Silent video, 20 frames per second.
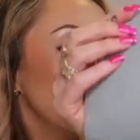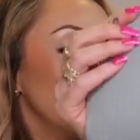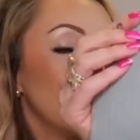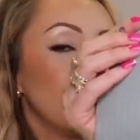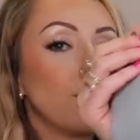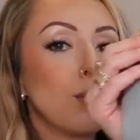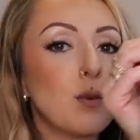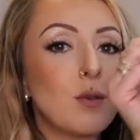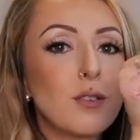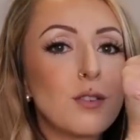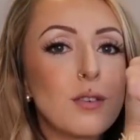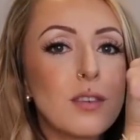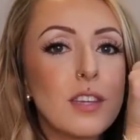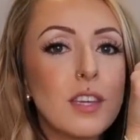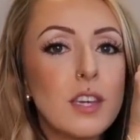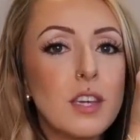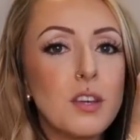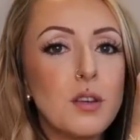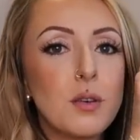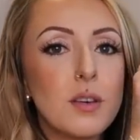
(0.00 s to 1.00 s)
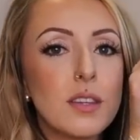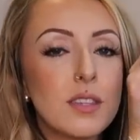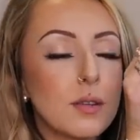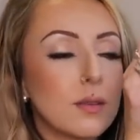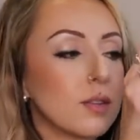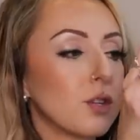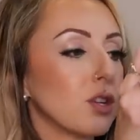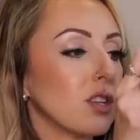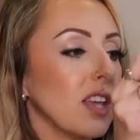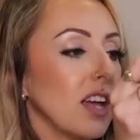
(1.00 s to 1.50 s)
This one was really cute because it
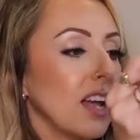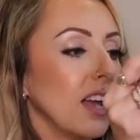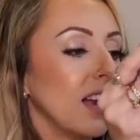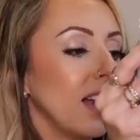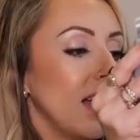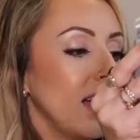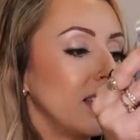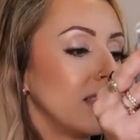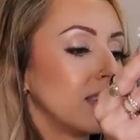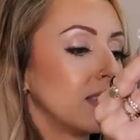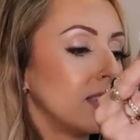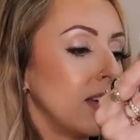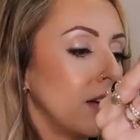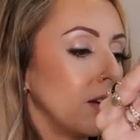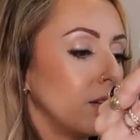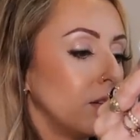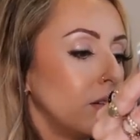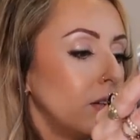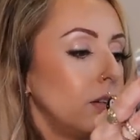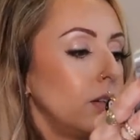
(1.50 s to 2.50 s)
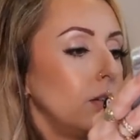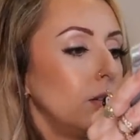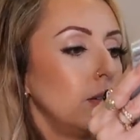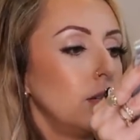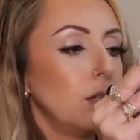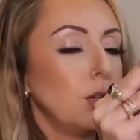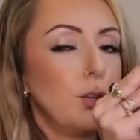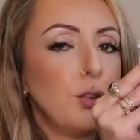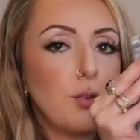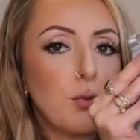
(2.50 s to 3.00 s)
was just like a nice subtle
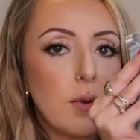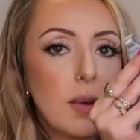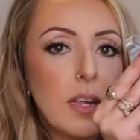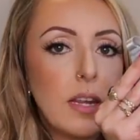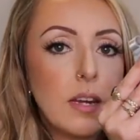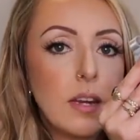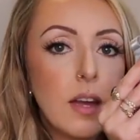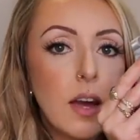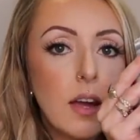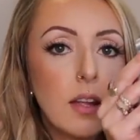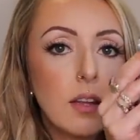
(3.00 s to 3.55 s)
green